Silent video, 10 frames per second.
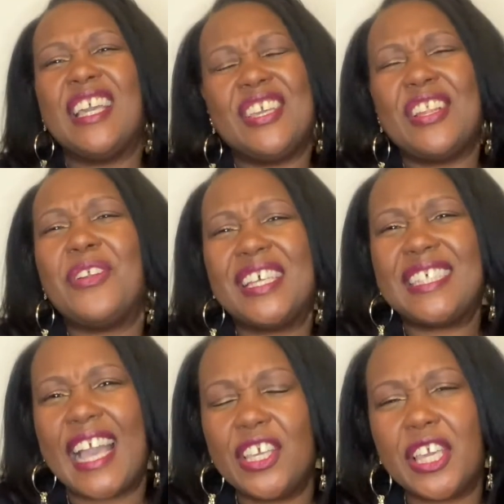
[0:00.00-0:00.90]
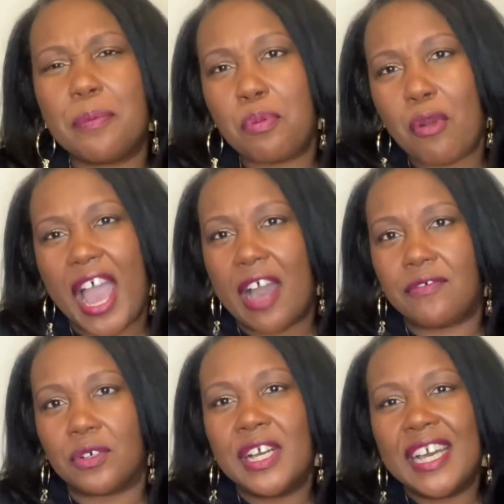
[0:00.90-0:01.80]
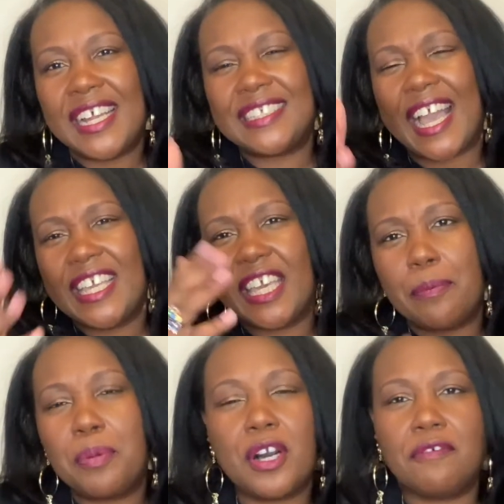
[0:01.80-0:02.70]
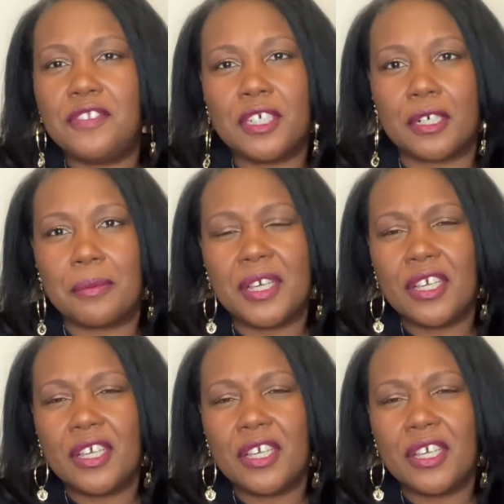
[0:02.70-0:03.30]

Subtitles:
That's how you get prideful. That's how you get puffed up.